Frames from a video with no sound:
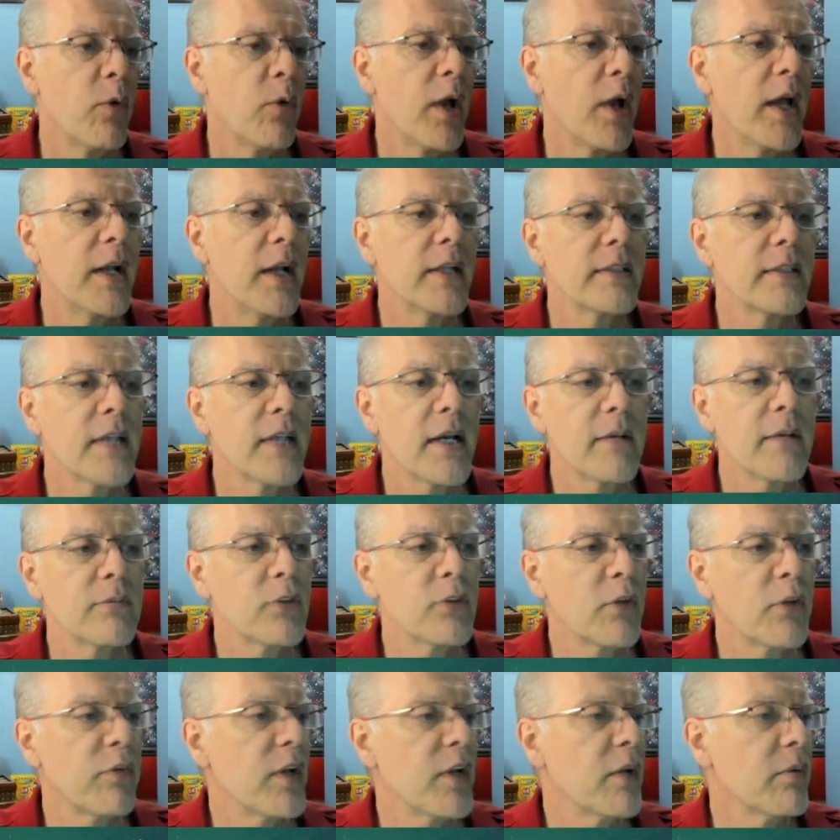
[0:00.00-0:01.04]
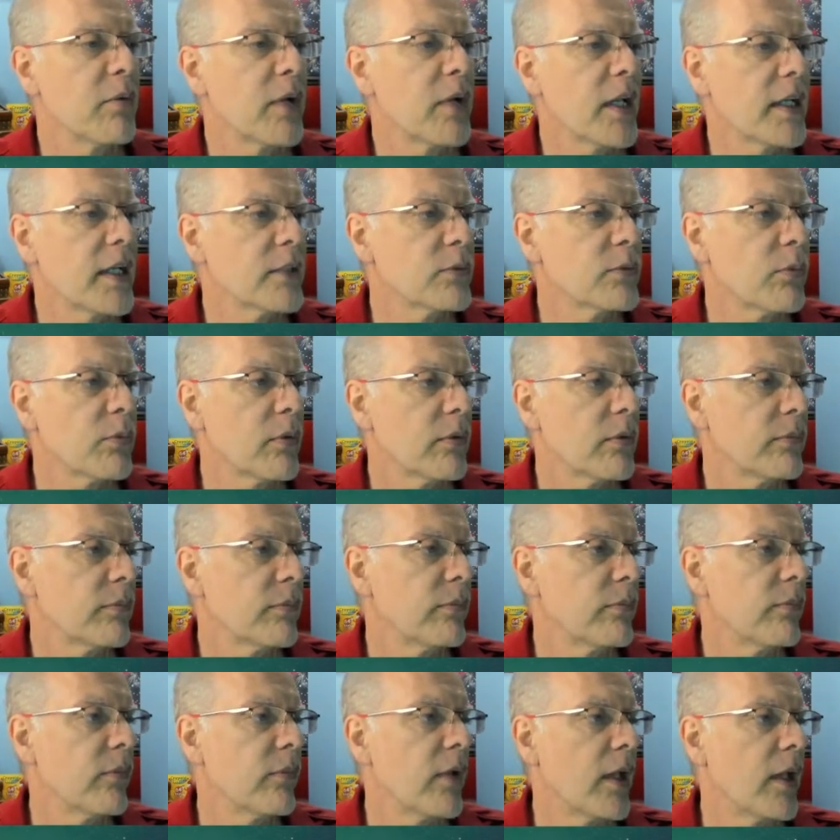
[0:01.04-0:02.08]
Anytime, so if anyone has,
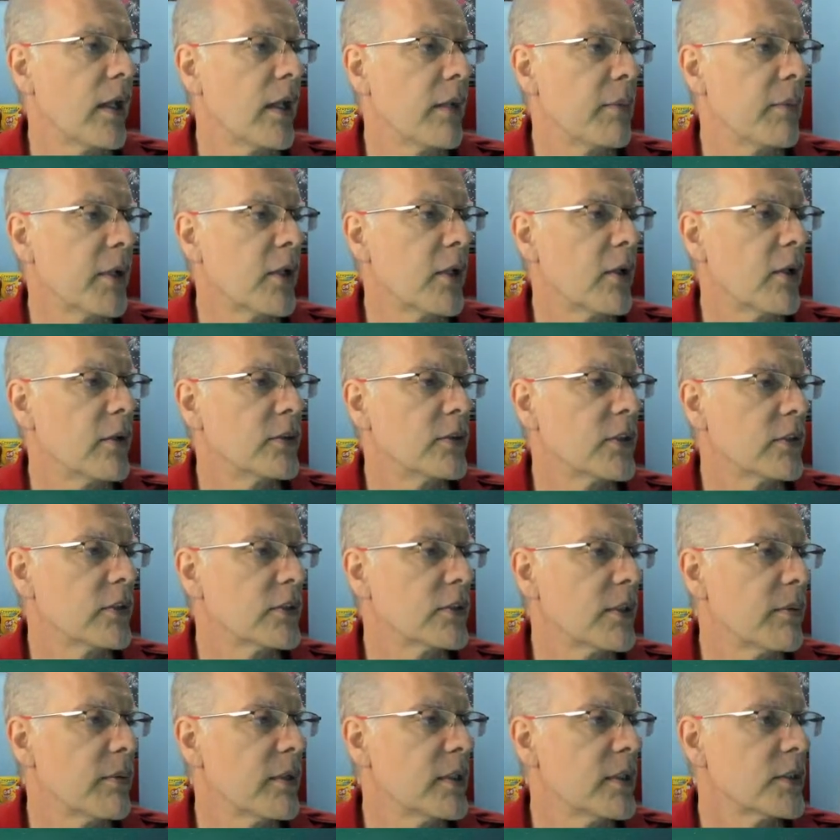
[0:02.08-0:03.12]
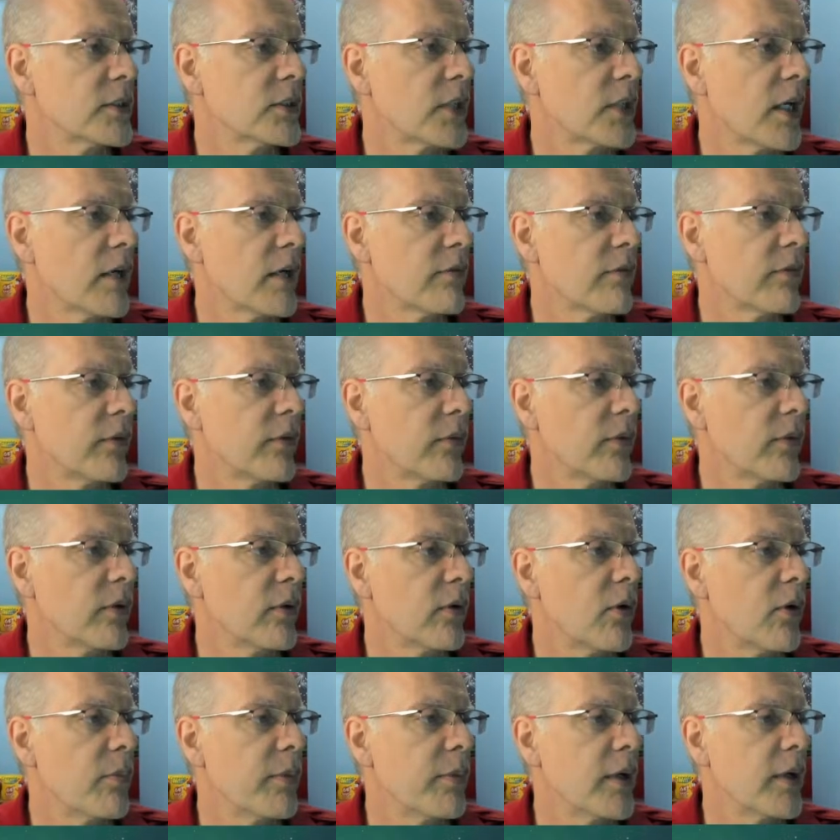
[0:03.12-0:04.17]
let me close some of this stuff and
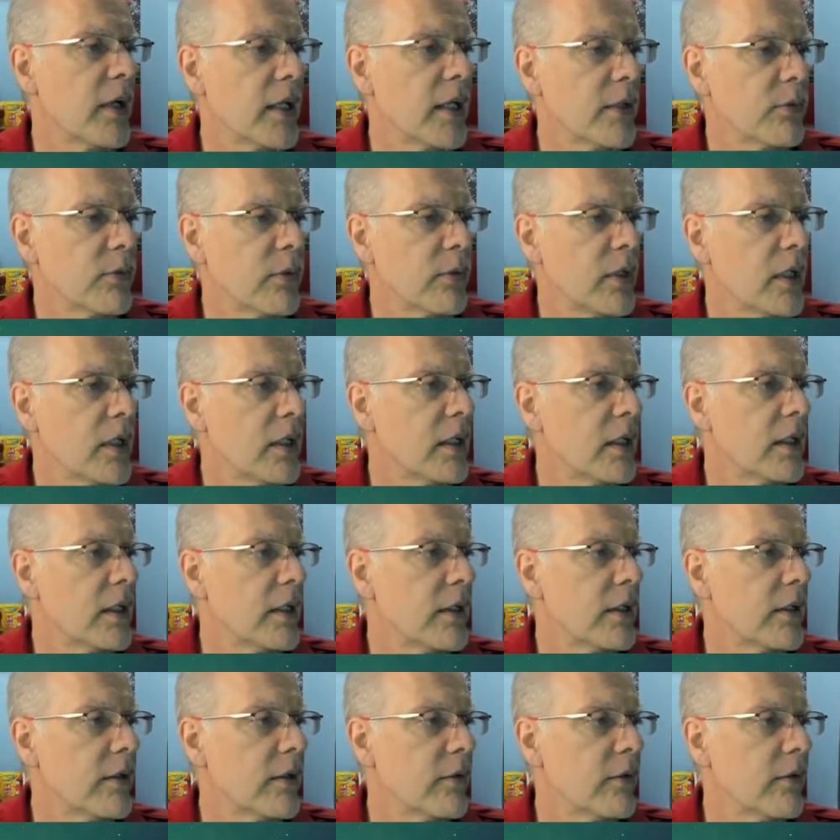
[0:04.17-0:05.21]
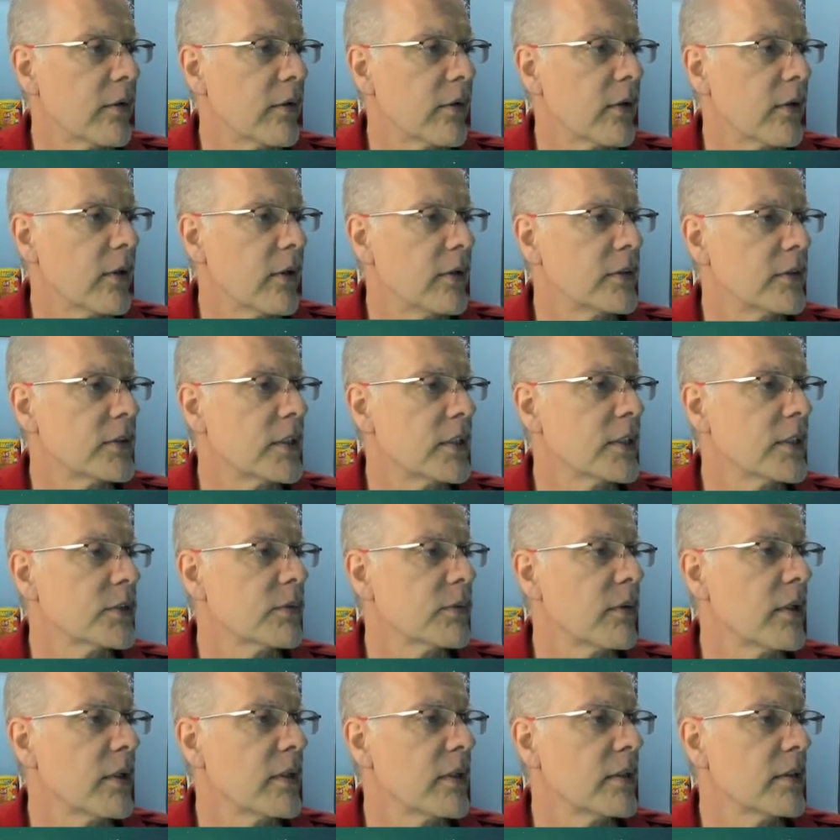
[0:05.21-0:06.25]
we'll open it as we need it here. We'll close this
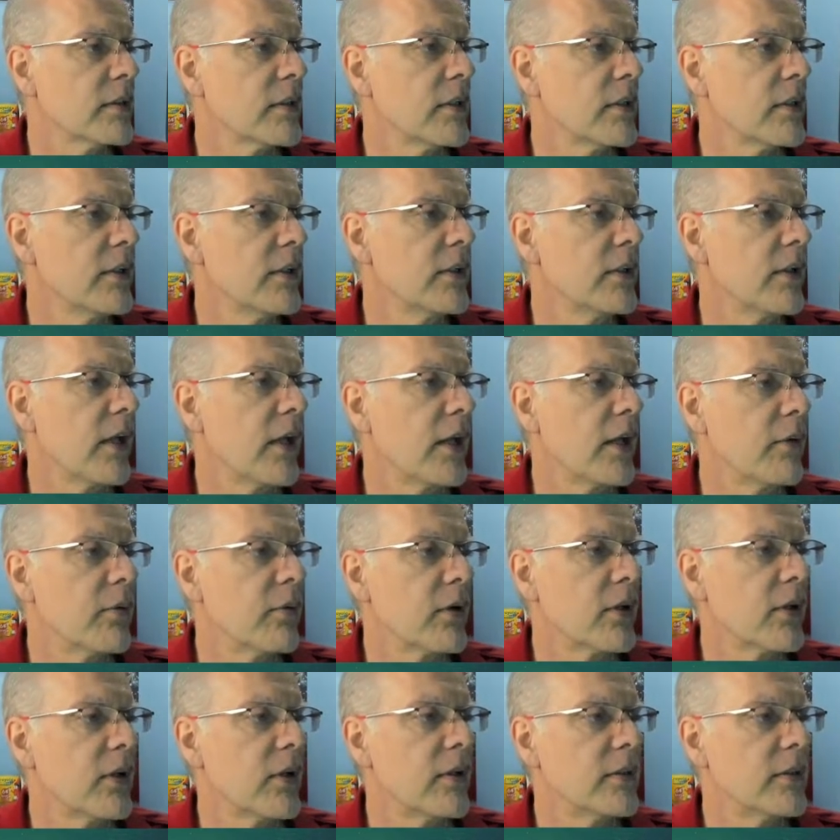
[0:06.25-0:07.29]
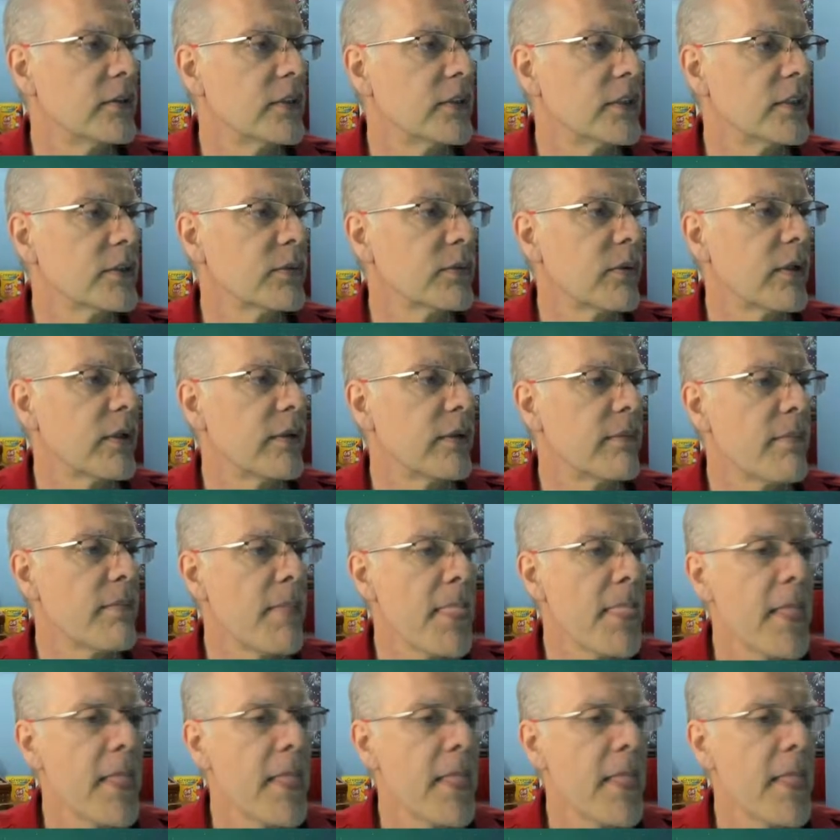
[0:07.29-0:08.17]
one and we'll close this one.